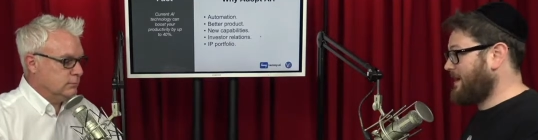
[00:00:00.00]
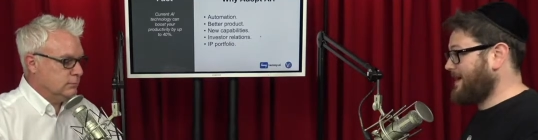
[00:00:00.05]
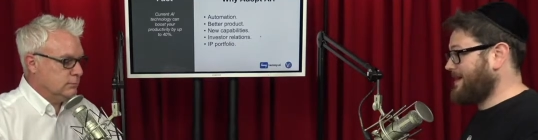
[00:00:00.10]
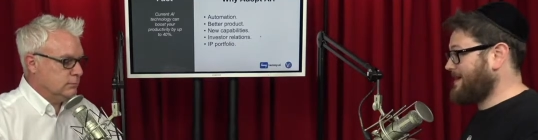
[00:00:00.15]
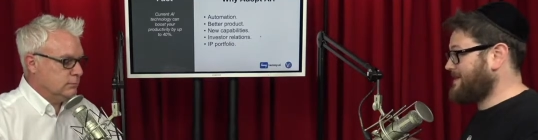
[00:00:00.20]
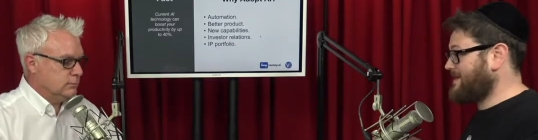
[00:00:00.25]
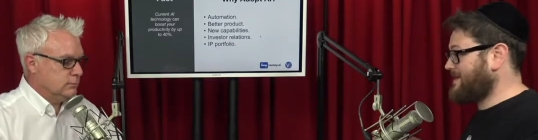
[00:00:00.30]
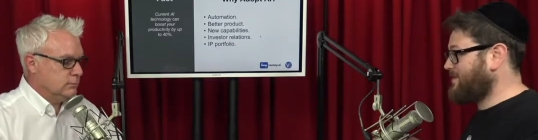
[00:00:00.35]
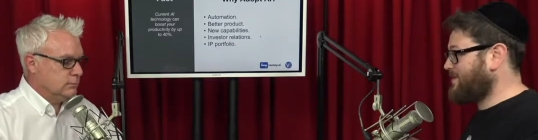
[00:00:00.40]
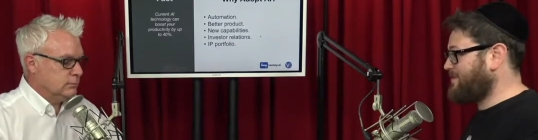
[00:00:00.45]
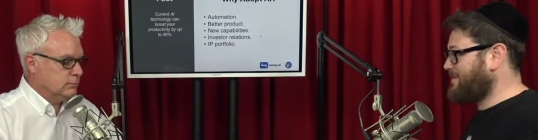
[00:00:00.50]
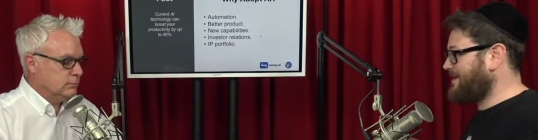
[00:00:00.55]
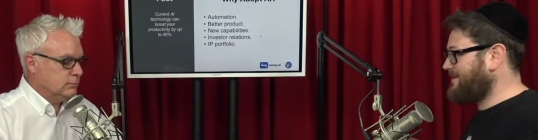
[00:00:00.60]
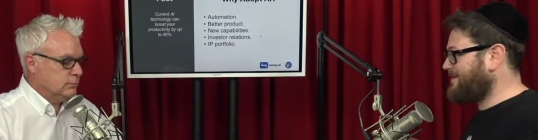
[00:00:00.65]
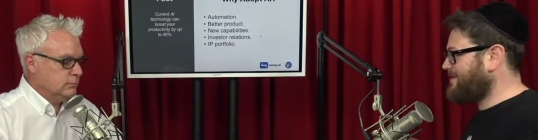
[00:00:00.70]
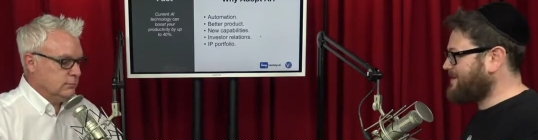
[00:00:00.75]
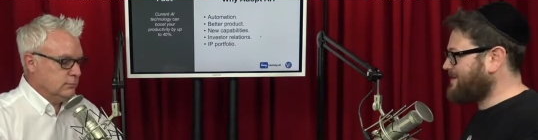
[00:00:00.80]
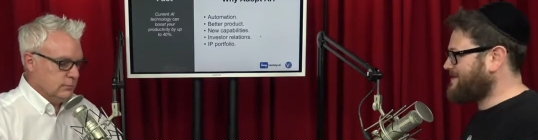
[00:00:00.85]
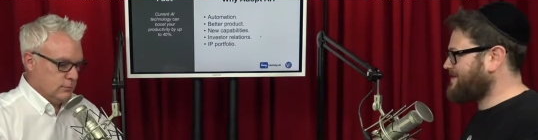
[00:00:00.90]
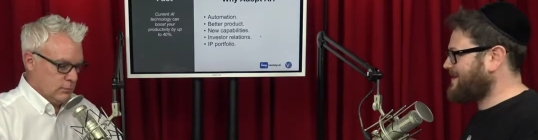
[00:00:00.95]
Speaker 1: I guess they told me to
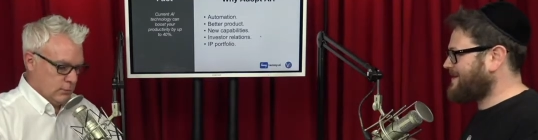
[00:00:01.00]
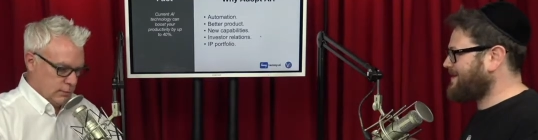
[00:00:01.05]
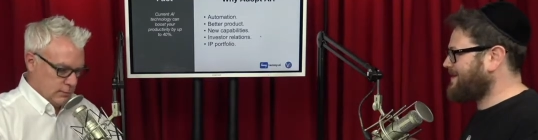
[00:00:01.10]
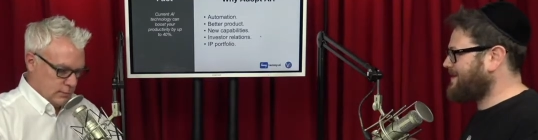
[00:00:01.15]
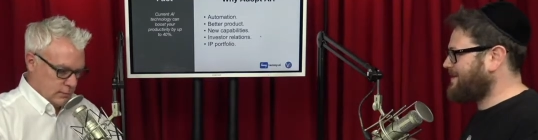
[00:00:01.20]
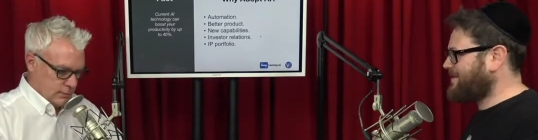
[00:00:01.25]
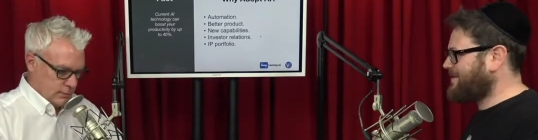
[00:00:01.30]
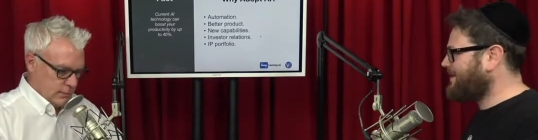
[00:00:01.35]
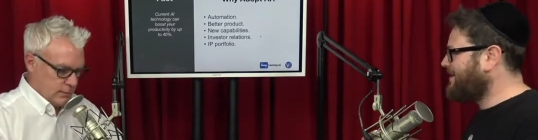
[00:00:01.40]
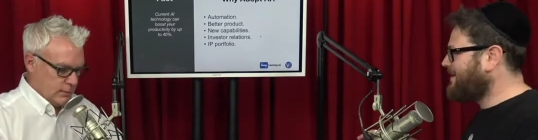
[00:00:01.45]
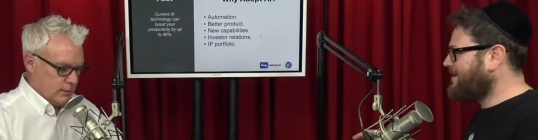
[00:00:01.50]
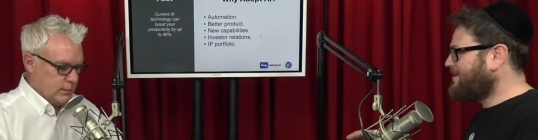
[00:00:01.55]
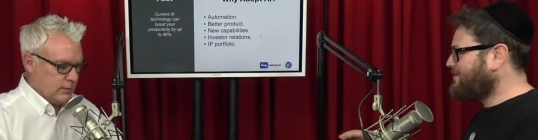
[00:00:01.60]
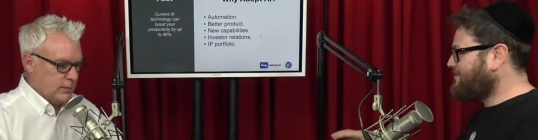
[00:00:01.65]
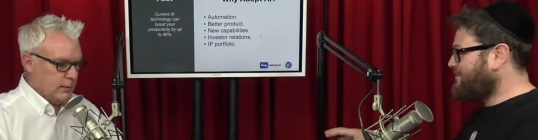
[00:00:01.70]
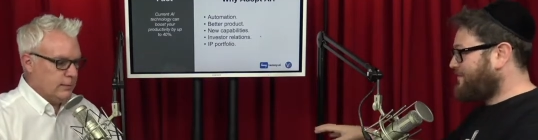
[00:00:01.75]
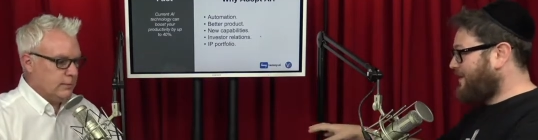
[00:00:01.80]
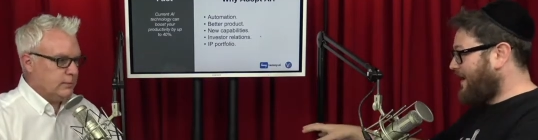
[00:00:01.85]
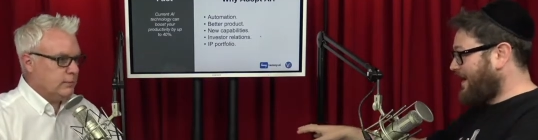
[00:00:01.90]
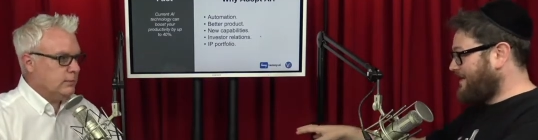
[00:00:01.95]
do it. So I'm going to go
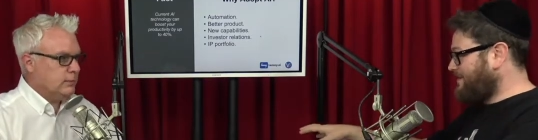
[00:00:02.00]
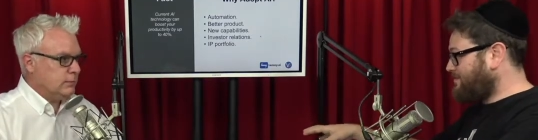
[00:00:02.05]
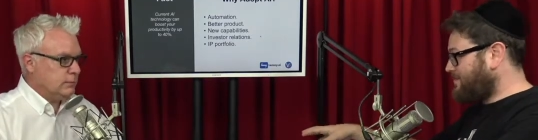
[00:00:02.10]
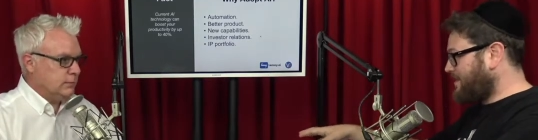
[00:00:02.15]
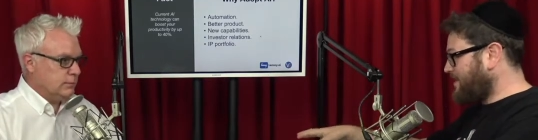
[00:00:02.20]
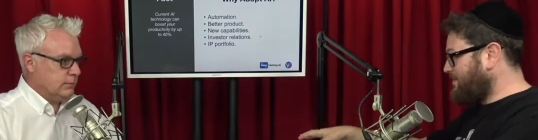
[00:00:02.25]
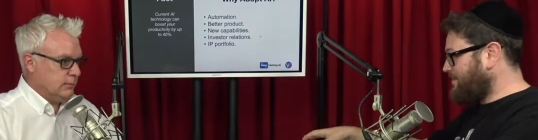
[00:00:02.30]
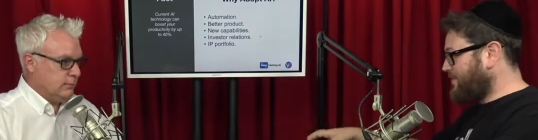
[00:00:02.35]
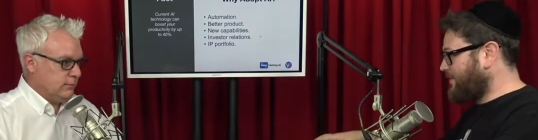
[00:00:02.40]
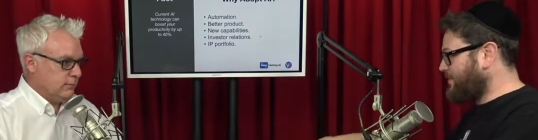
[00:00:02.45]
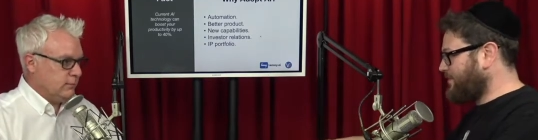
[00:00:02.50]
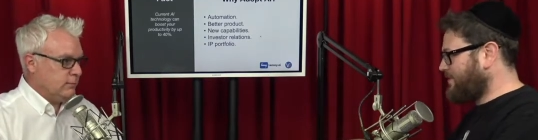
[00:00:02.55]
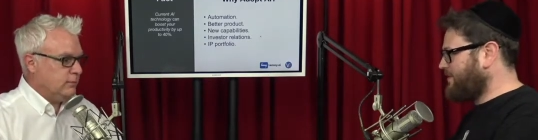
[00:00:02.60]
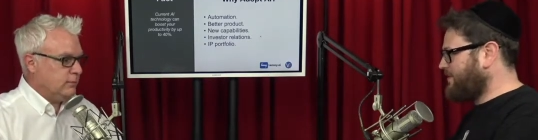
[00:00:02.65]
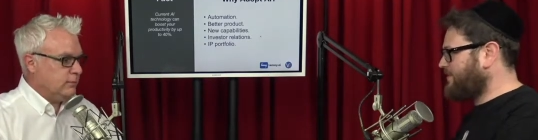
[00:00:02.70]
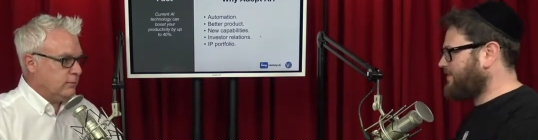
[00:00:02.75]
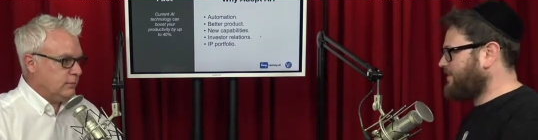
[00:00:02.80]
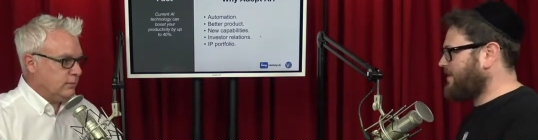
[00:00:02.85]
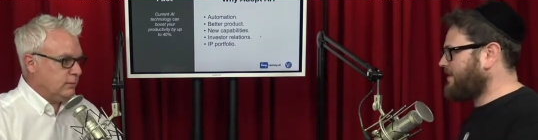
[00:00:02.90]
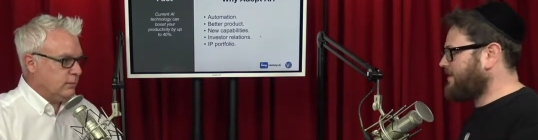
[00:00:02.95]
find people who can
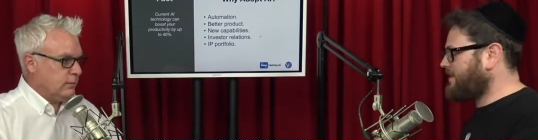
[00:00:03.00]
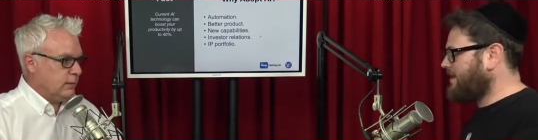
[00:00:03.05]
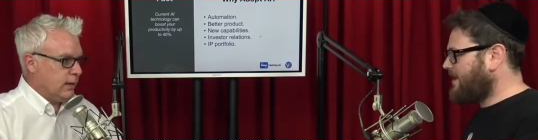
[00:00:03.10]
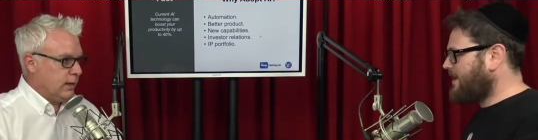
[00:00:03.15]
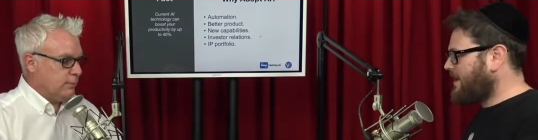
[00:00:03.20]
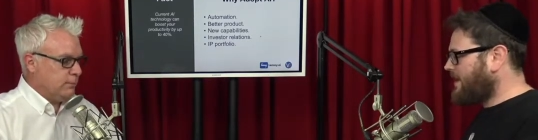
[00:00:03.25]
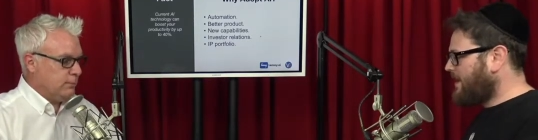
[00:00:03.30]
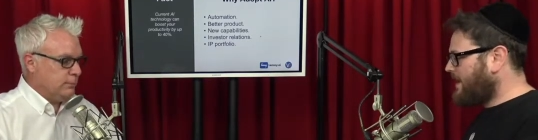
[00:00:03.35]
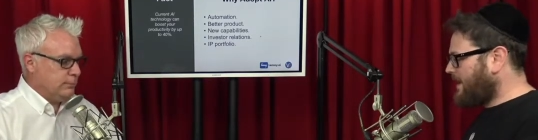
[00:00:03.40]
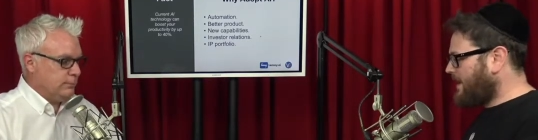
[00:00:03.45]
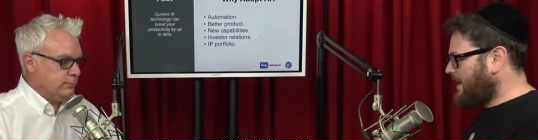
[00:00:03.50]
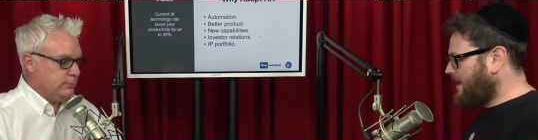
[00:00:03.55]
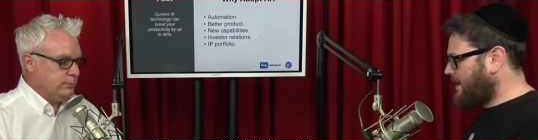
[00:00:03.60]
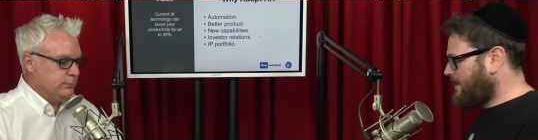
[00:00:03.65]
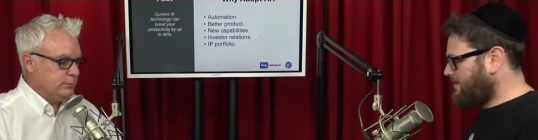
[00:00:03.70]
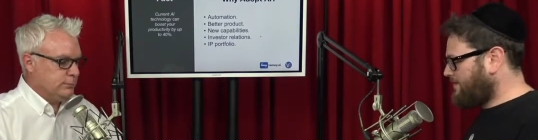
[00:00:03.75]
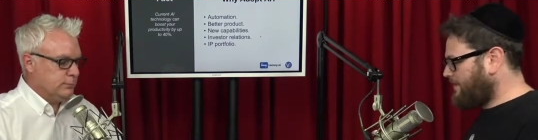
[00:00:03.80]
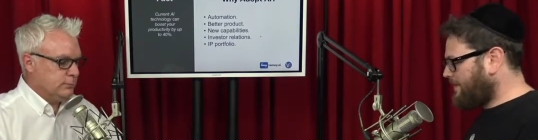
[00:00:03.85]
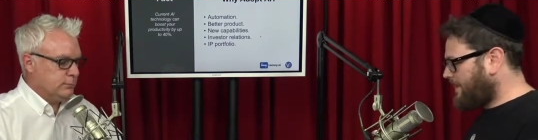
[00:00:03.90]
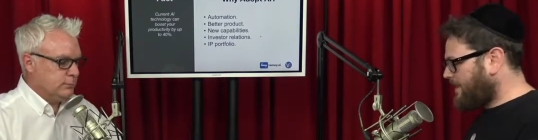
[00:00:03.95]
do it. Yep.
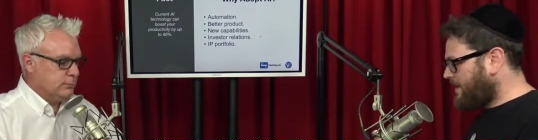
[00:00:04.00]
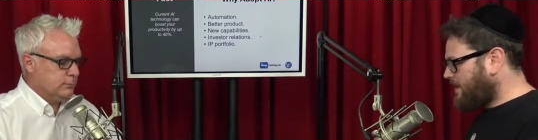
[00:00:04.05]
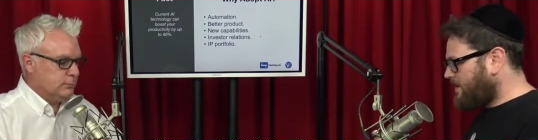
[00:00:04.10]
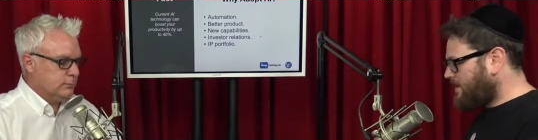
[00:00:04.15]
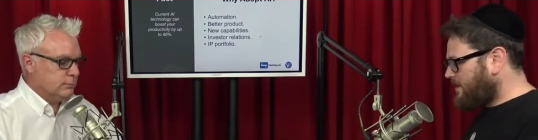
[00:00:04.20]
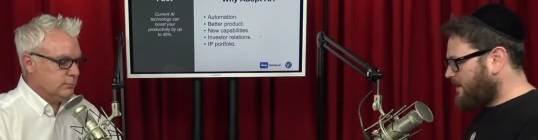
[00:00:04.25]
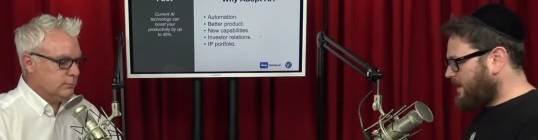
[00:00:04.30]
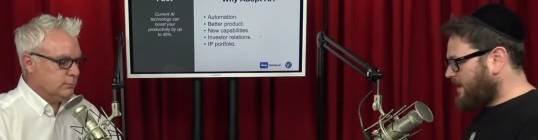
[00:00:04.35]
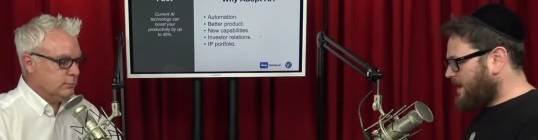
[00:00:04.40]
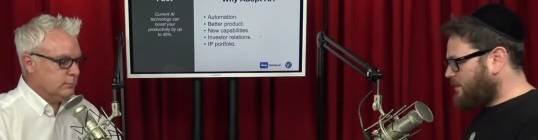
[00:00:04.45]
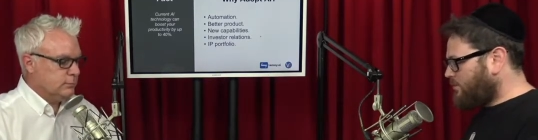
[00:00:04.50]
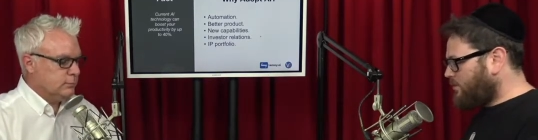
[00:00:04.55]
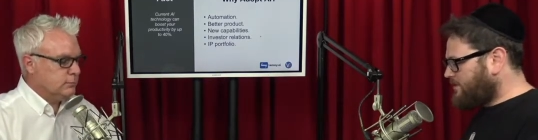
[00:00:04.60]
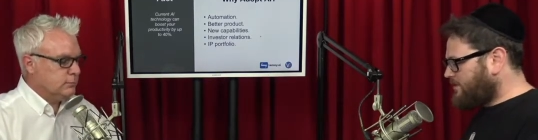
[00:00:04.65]
Um, and